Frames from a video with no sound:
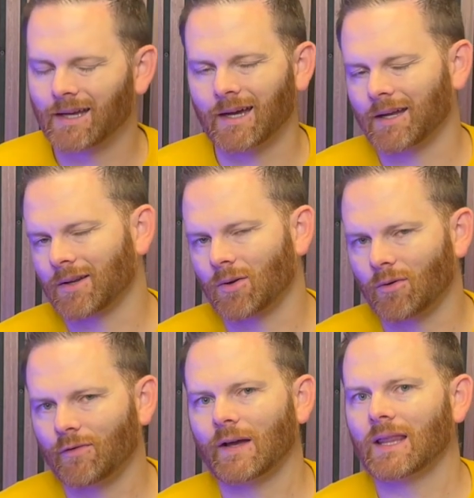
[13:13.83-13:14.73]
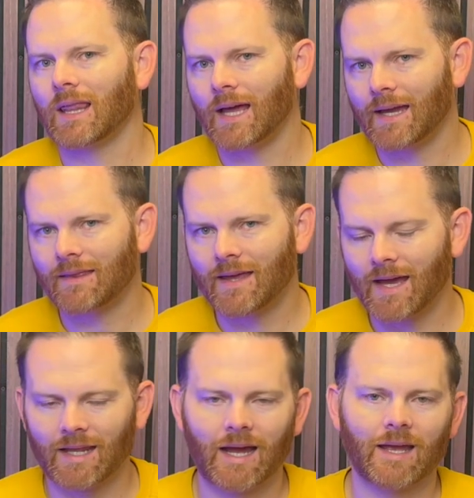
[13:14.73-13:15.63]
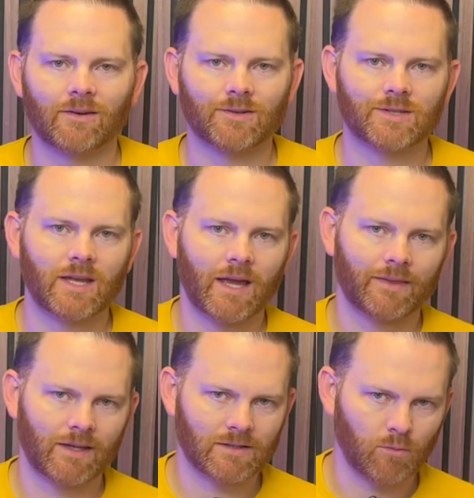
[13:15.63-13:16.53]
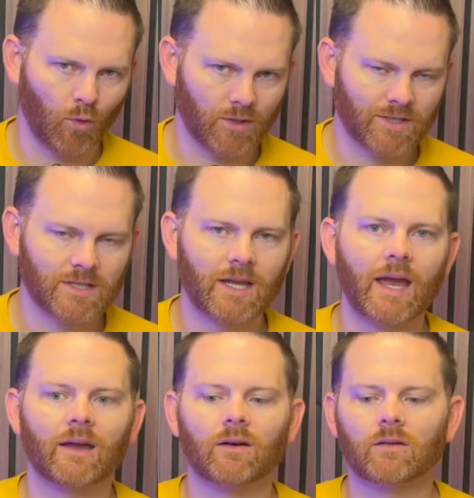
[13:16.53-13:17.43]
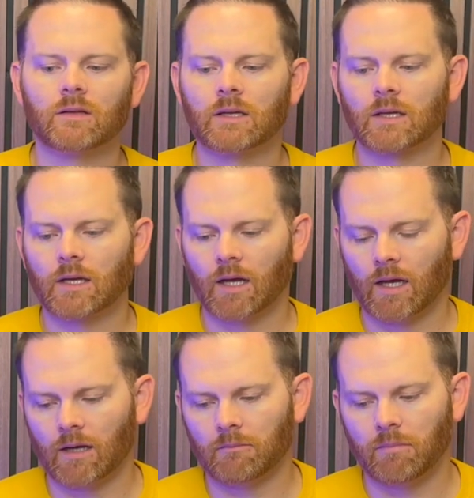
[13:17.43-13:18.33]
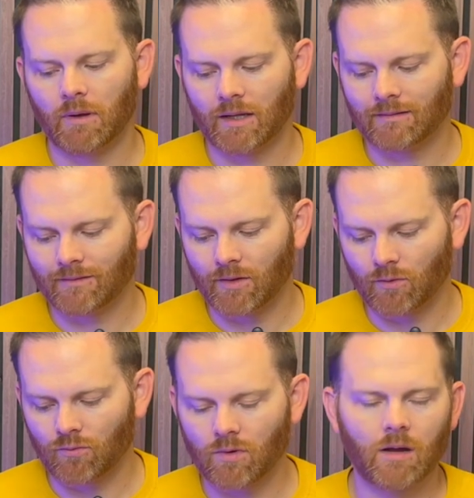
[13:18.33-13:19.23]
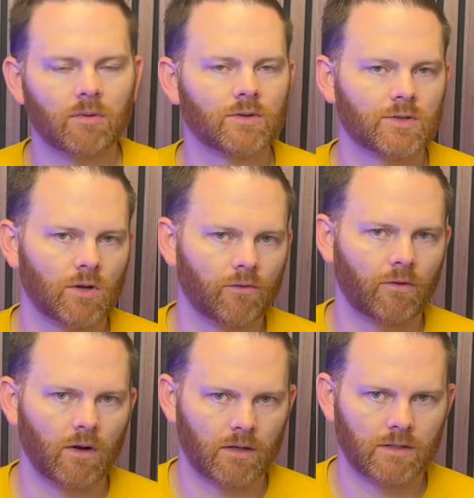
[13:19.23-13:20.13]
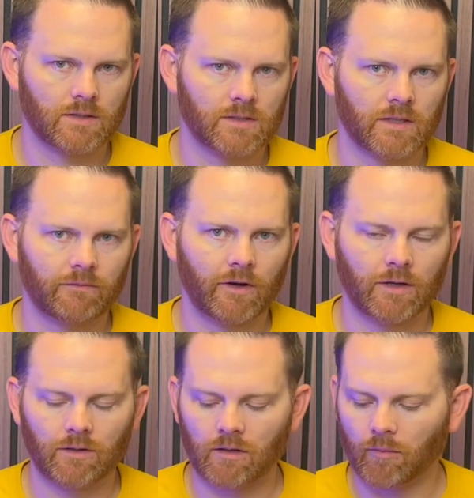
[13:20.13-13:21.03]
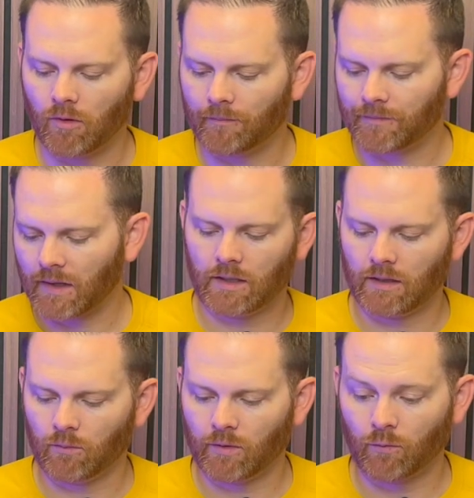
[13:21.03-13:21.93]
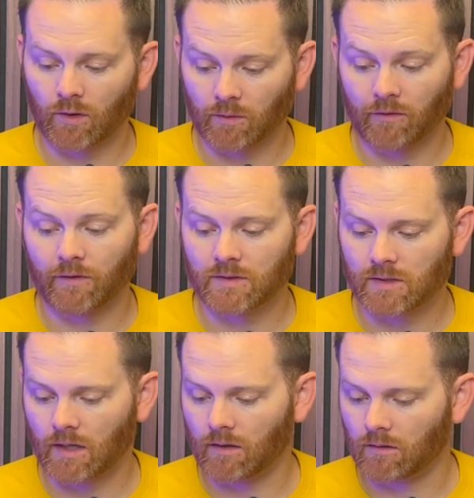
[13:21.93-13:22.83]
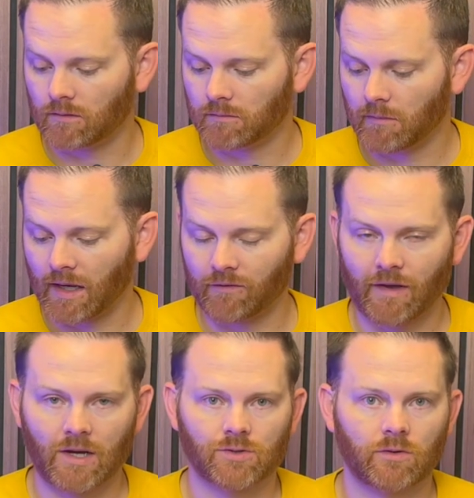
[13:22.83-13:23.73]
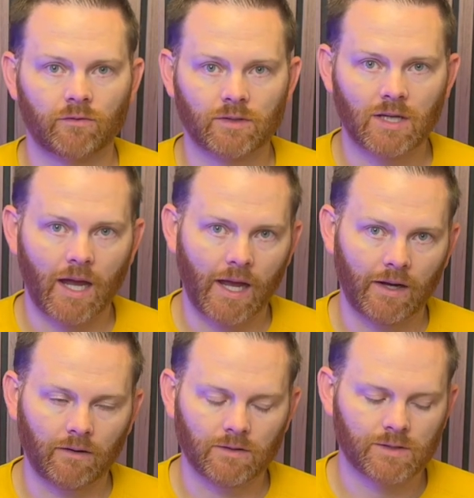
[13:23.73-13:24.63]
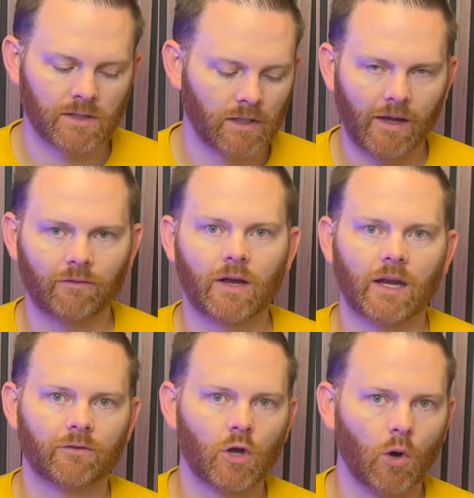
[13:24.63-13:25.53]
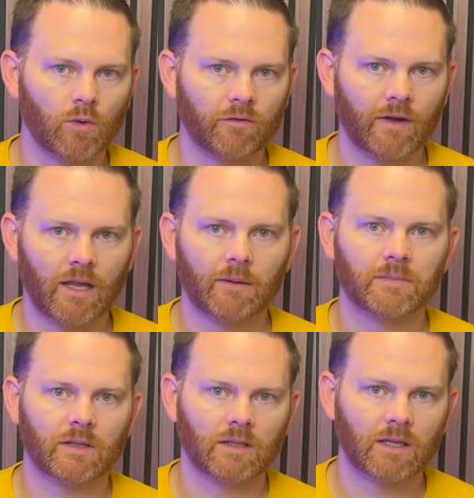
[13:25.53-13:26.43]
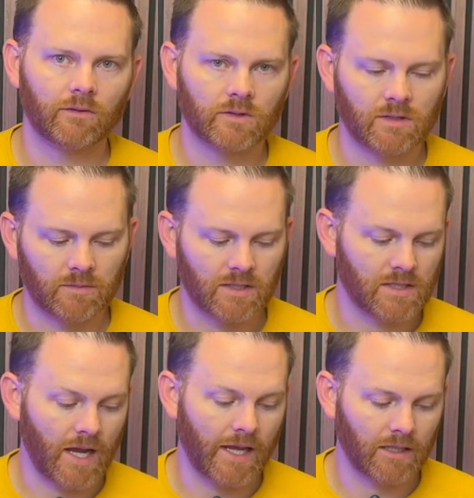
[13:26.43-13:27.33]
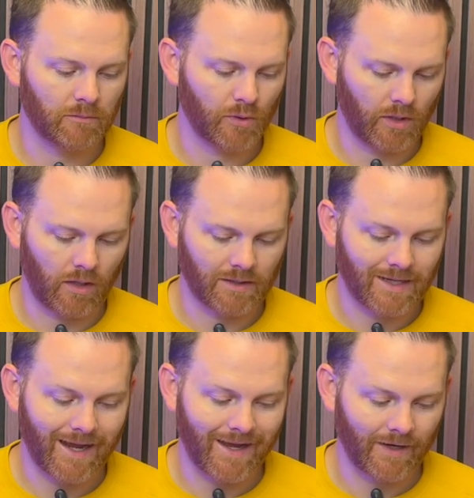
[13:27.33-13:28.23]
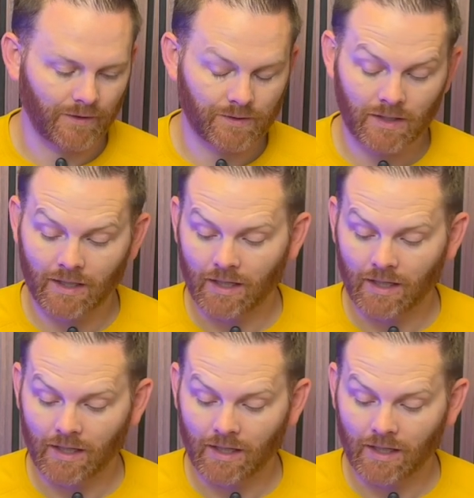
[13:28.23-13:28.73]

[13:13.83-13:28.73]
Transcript: I don't know if I like that. I understand that it's more scale, but the rubber so far doesn't seem very durable. We've worked with a fifth scale manufacturer for tires, have kind of co-developed and given some design input on tires.